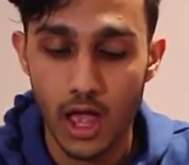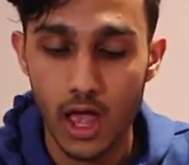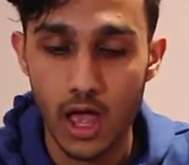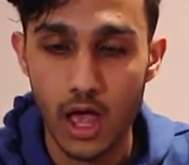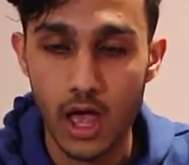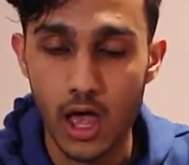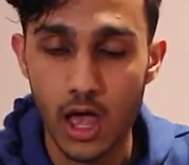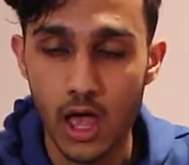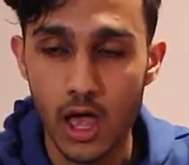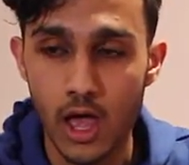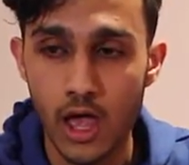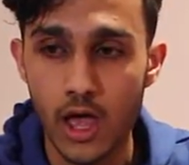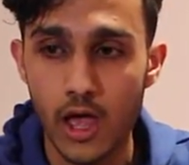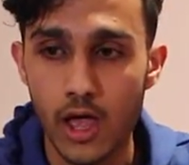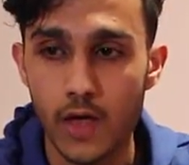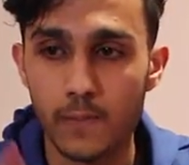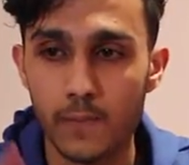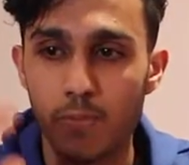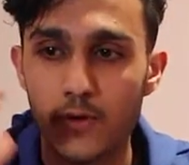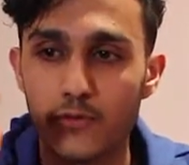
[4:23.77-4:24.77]
uh,
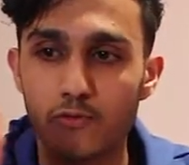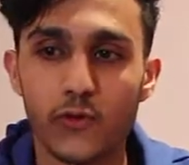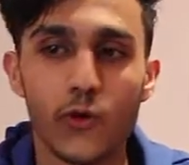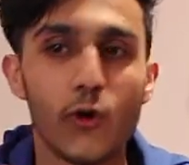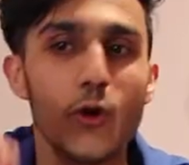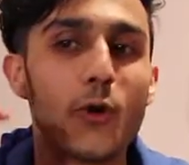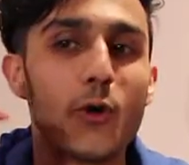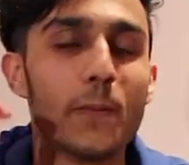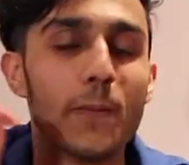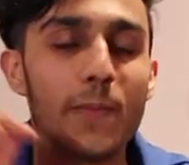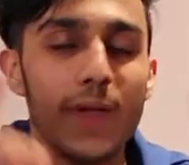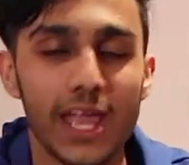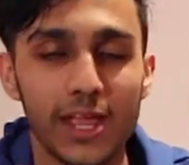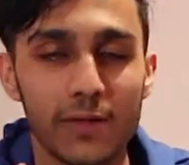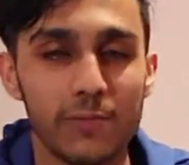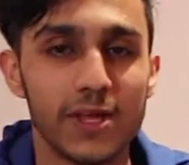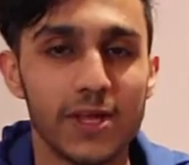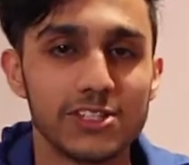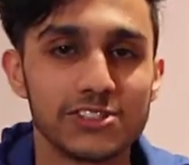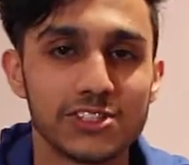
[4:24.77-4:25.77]
before
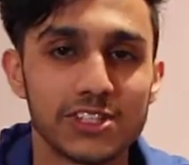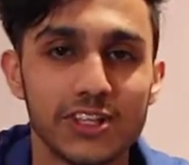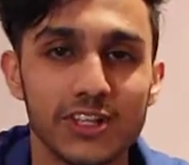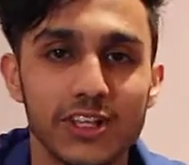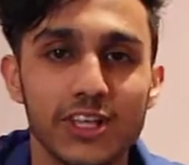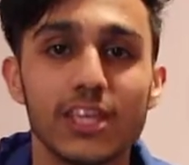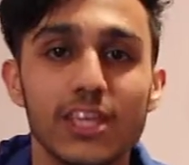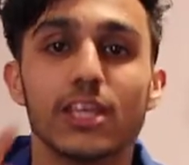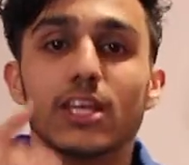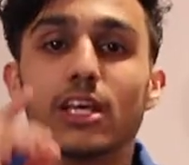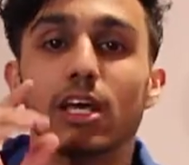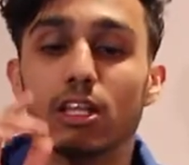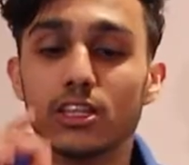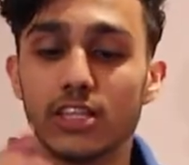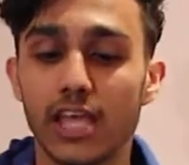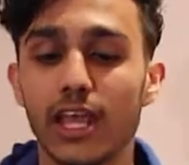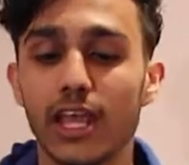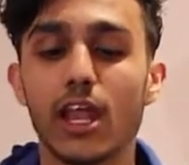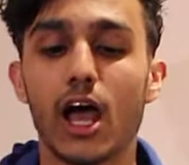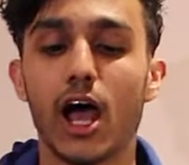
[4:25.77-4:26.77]
May basically,
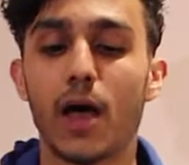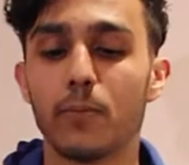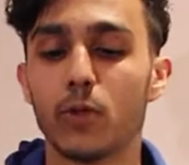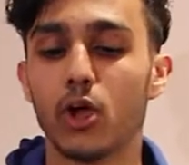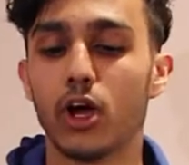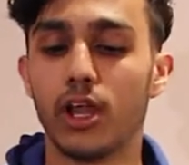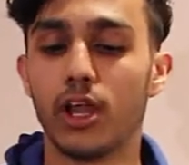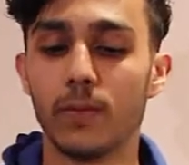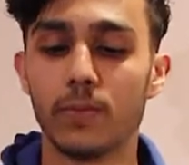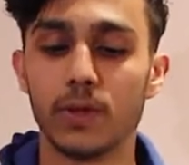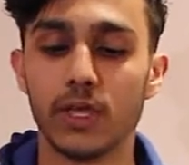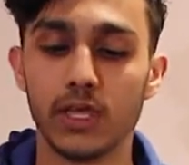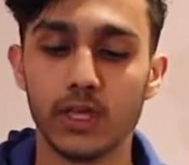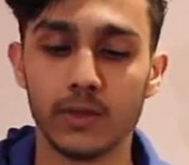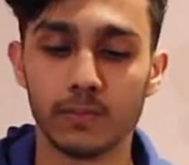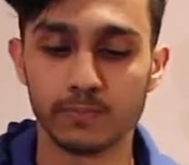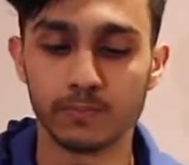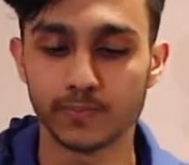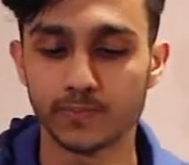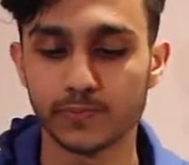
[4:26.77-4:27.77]
then I'm gonna be
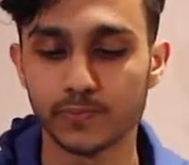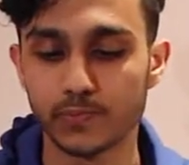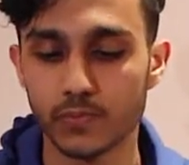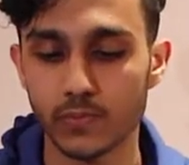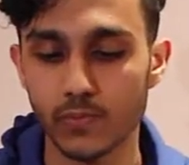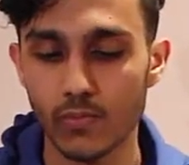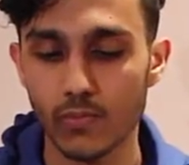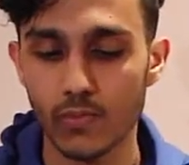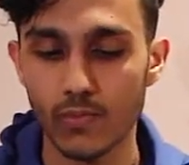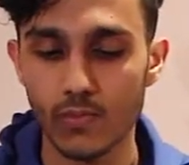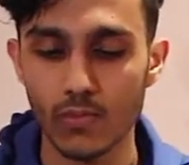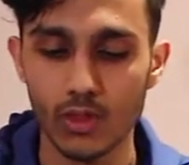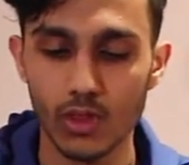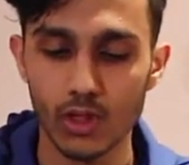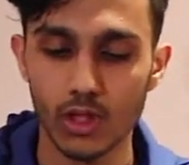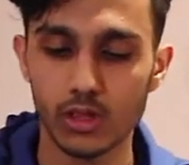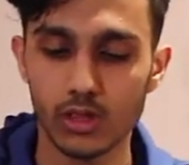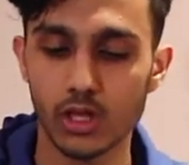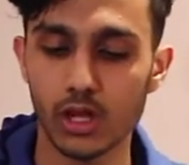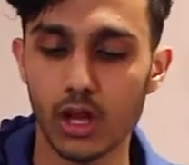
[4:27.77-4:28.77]

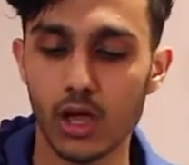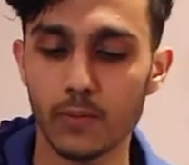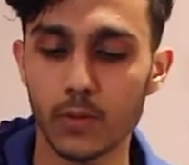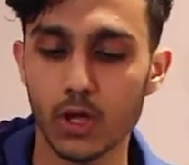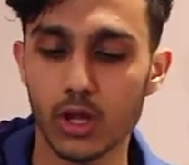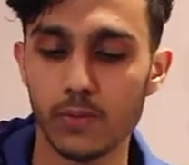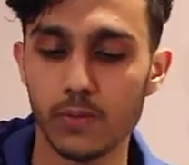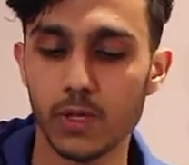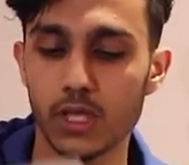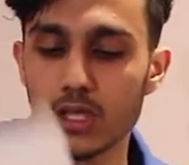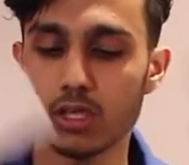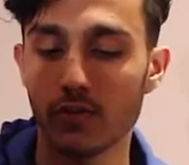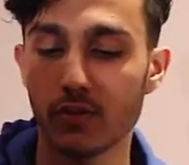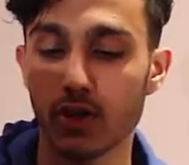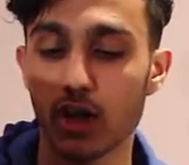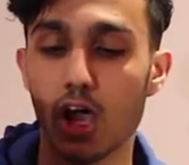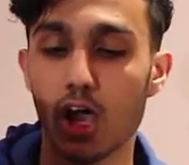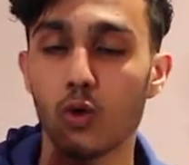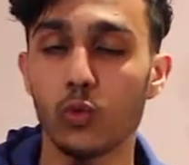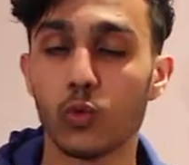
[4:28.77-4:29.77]
Then I'm gonna be
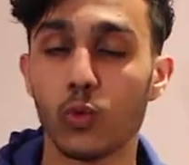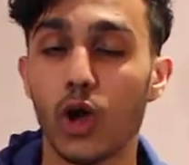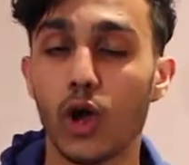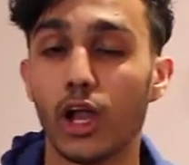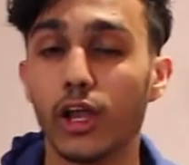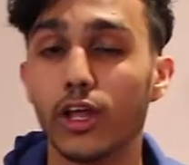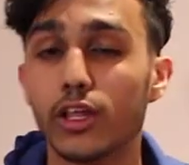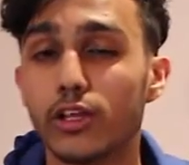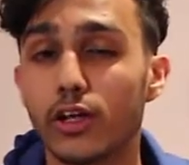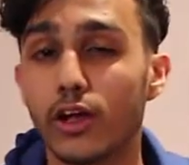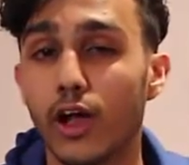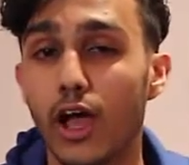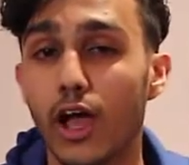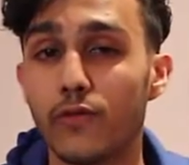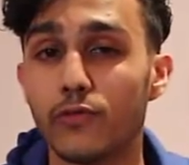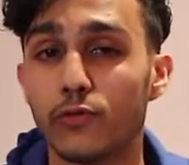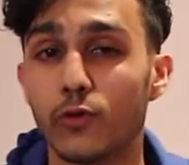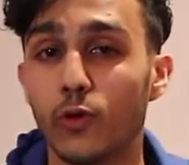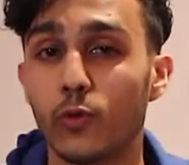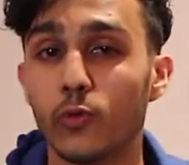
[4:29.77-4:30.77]
giving out another
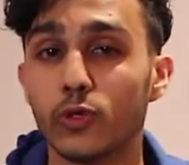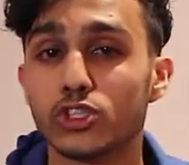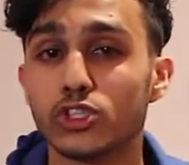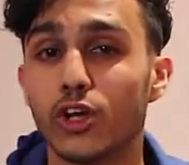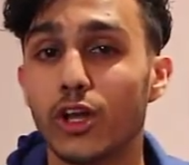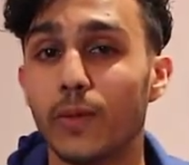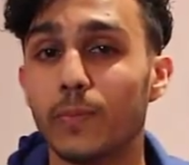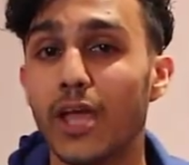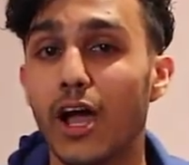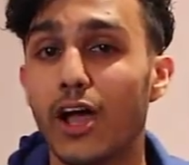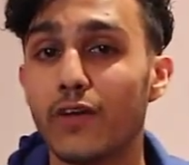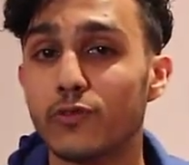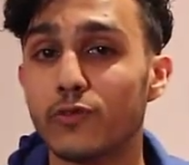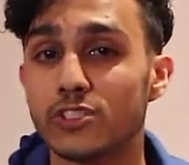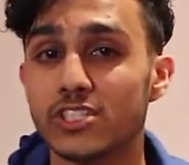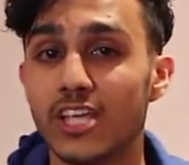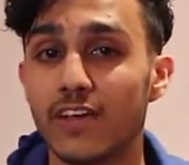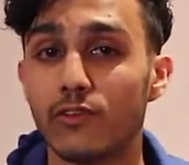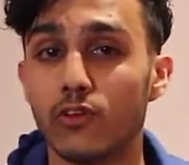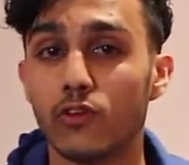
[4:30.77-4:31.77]
iPhone, which is gonna be iPhone
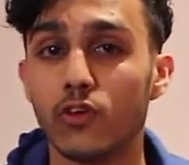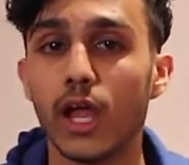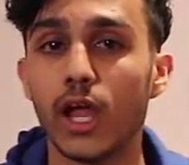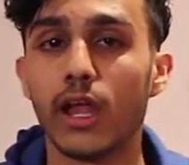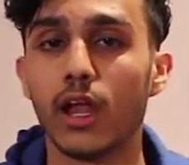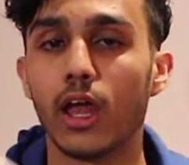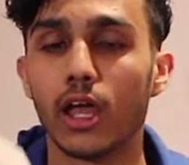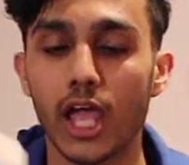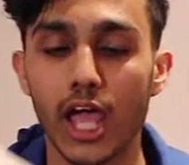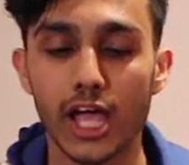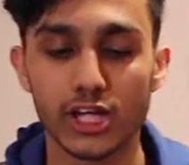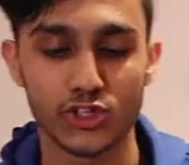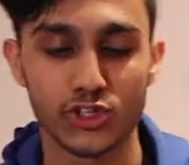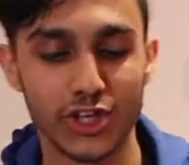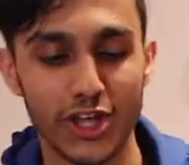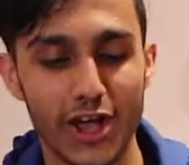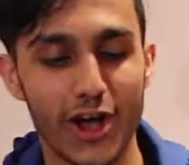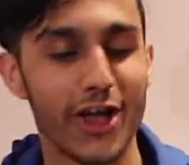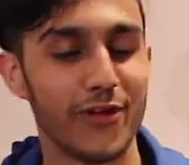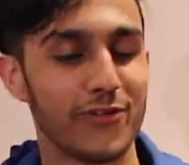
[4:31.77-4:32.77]
seven Red, like
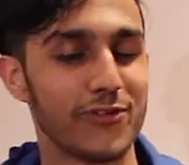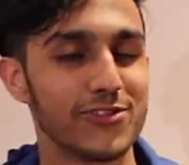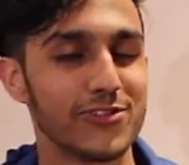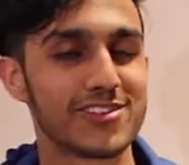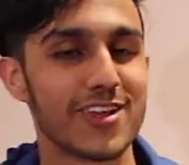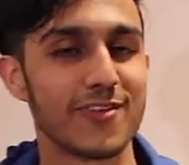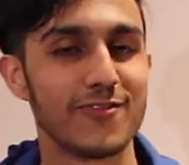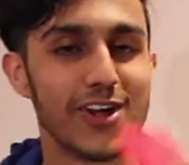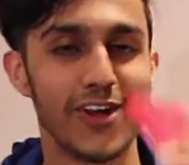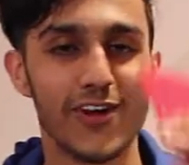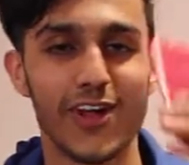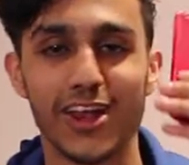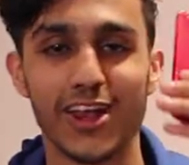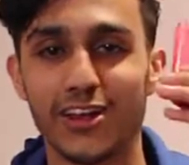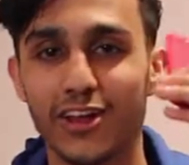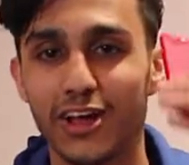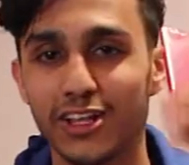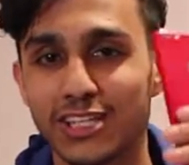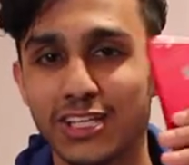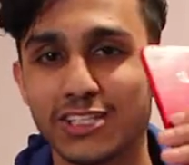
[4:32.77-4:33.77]
actually iPhone seven Red,
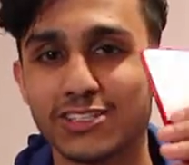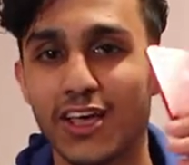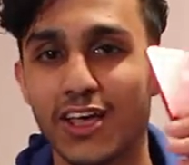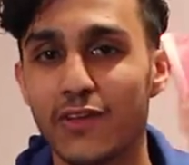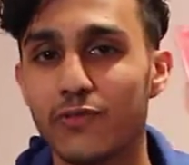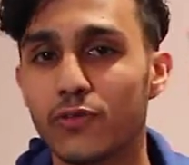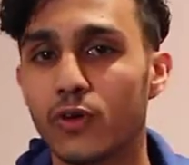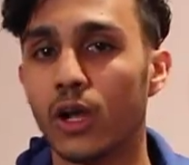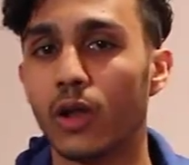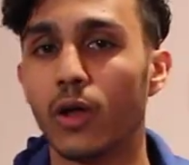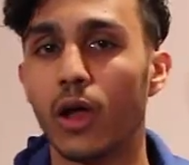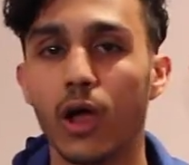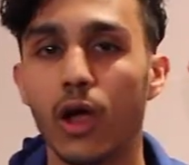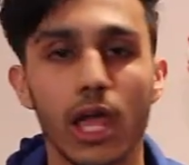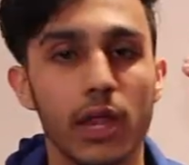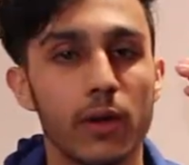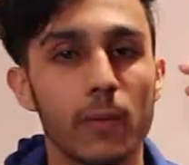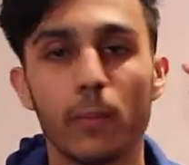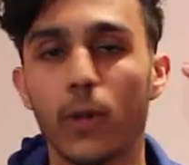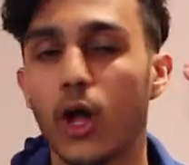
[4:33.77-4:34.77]
not this iPhone
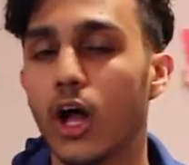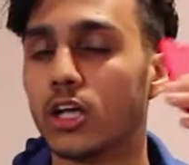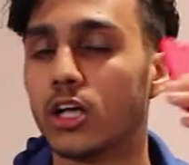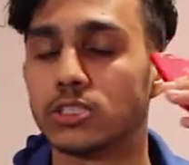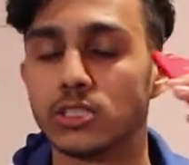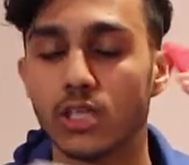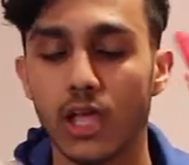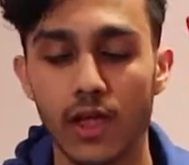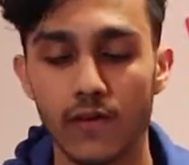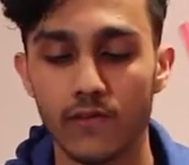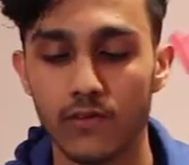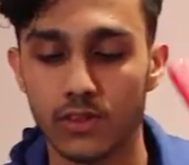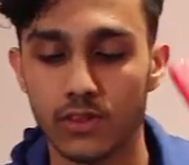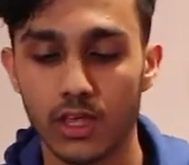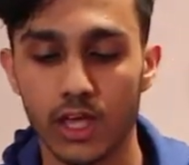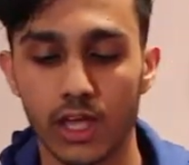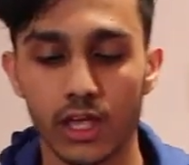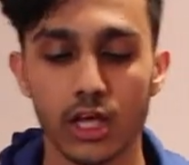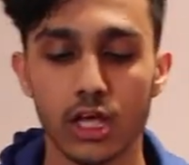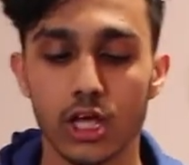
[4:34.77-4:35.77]
in the box,
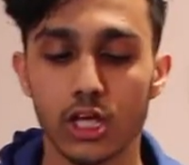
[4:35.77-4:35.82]
everything.